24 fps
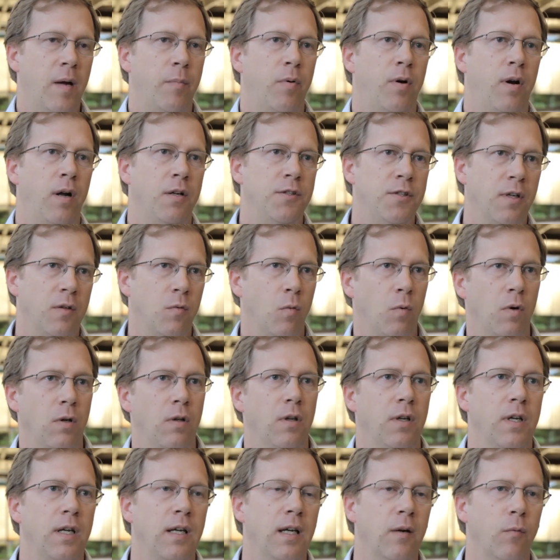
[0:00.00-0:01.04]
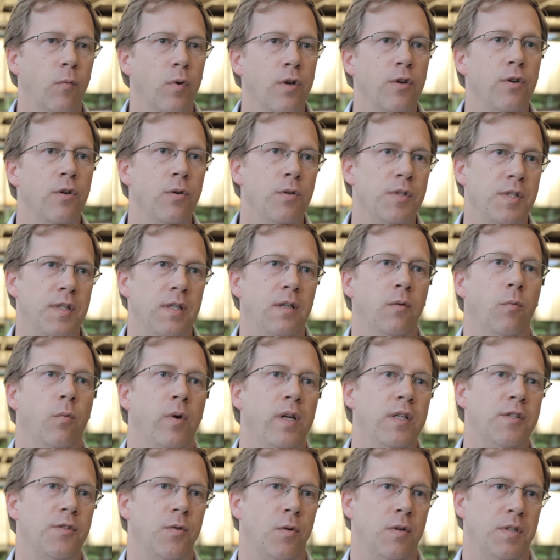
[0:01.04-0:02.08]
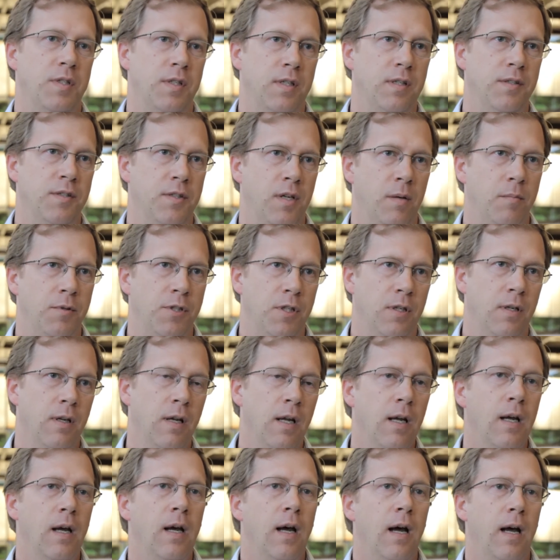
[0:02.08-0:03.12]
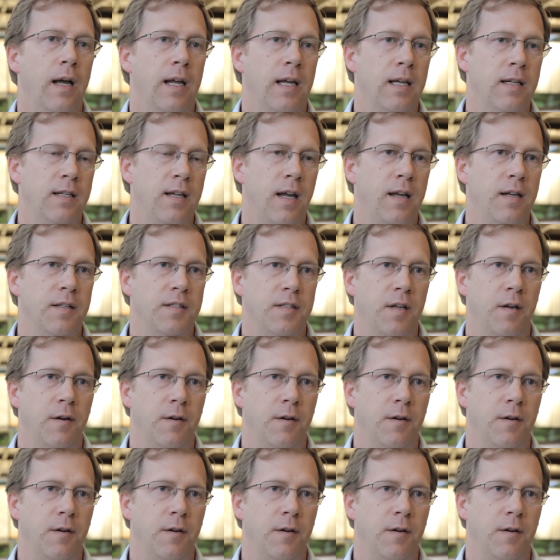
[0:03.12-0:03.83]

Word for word: in that project we're looking at reducing resource consumption in data